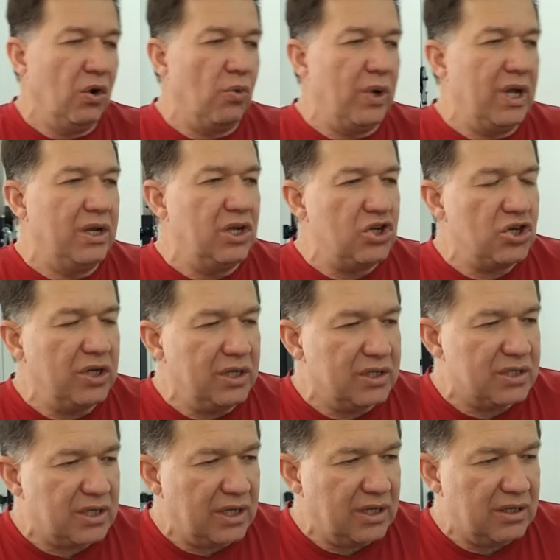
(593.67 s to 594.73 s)
We initially
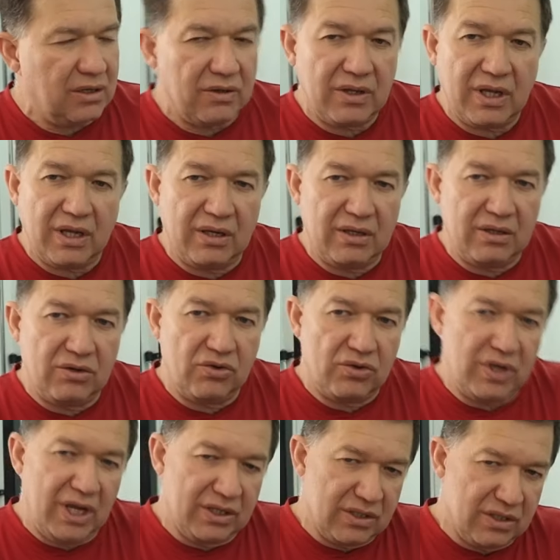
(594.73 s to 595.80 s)
said that
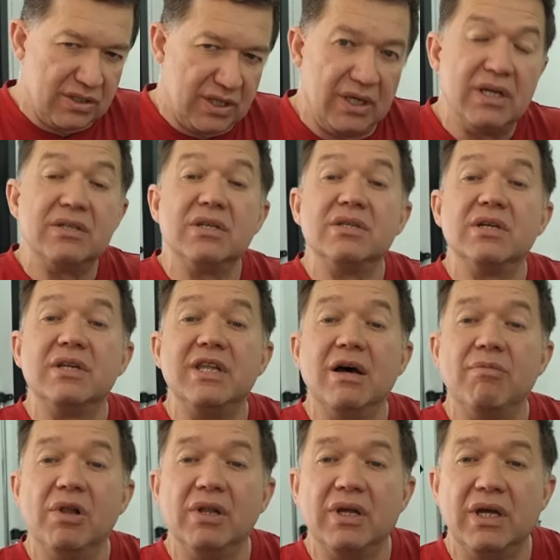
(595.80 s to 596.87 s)
exercise is a
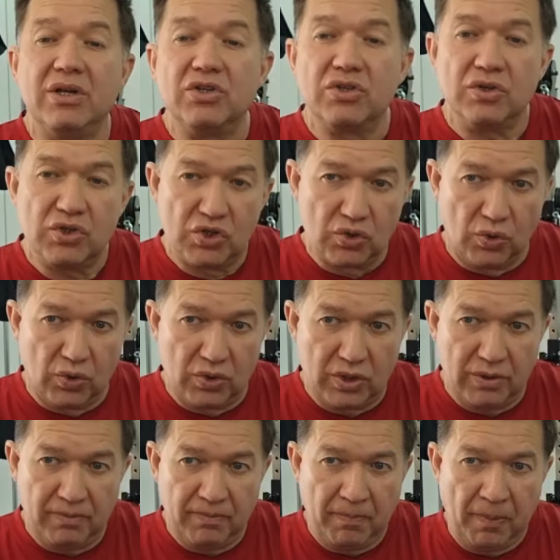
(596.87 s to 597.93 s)
double-edged
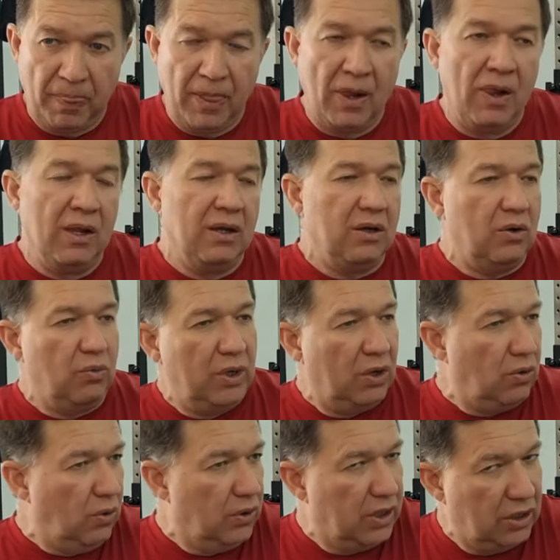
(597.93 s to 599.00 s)
sword. We
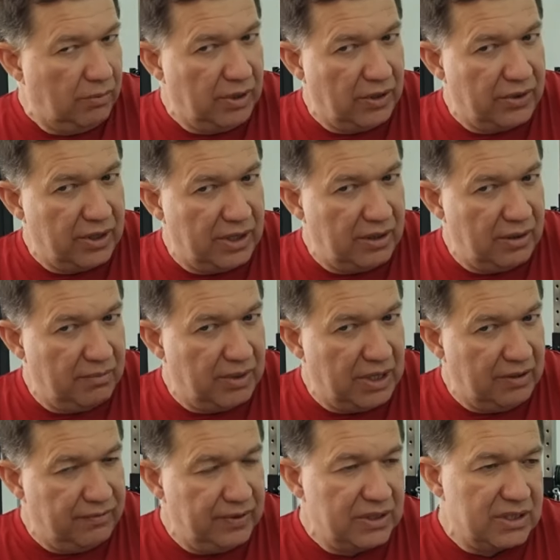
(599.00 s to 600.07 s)
all know about the
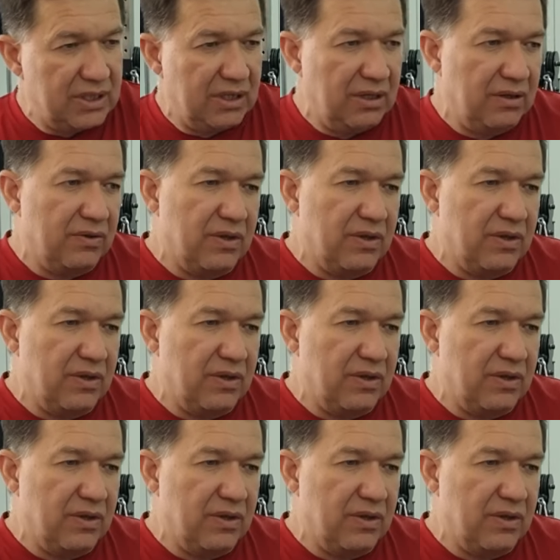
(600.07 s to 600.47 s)
benefits.